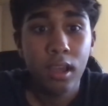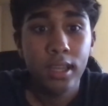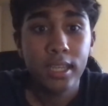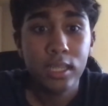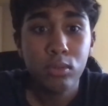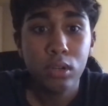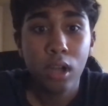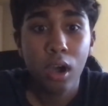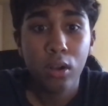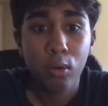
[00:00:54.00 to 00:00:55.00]
This will
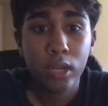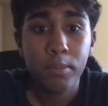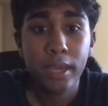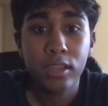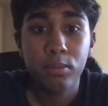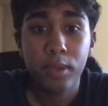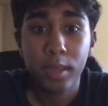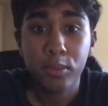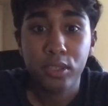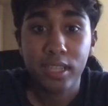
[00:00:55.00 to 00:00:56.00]
not only make your
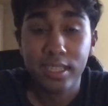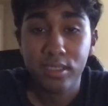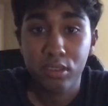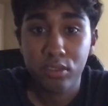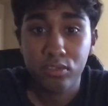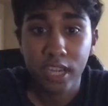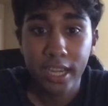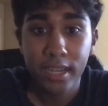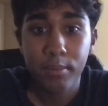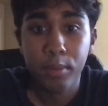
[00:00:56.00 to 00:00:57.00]
paper easier to
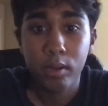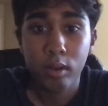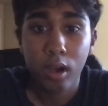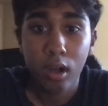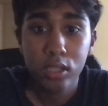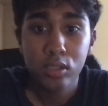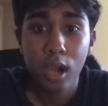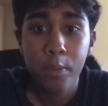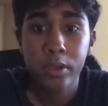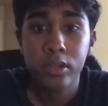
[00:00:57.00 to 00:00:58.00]
write, but it will also
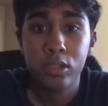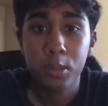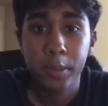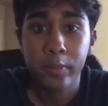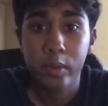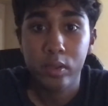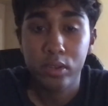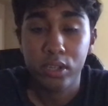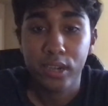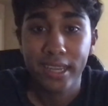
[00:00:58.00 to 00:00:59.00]
help you determine whether
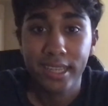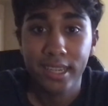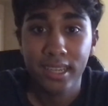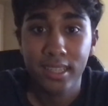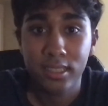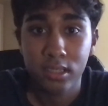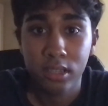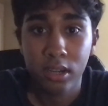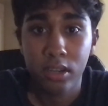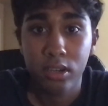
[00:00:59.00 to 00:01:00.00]
your idea is
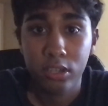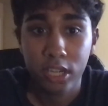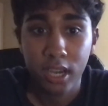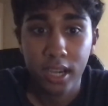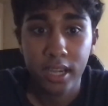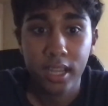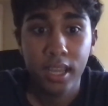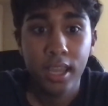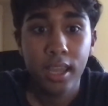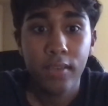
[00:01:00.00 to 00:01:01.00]
good or not.
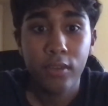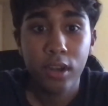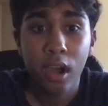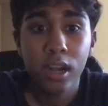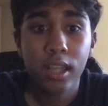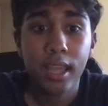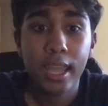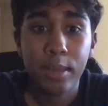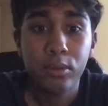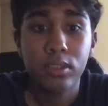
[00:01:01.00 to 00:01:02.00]
If you're not
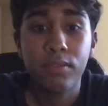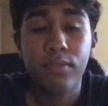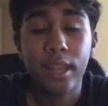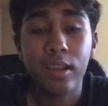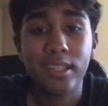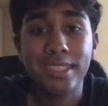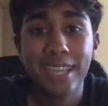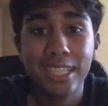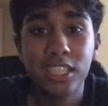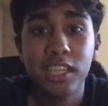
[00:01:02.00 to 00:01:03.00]
able to fill out a
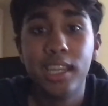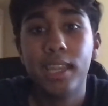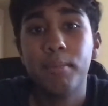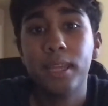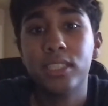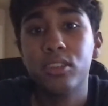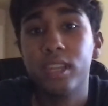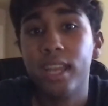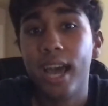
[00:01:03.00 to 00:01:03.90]
section, it means you need to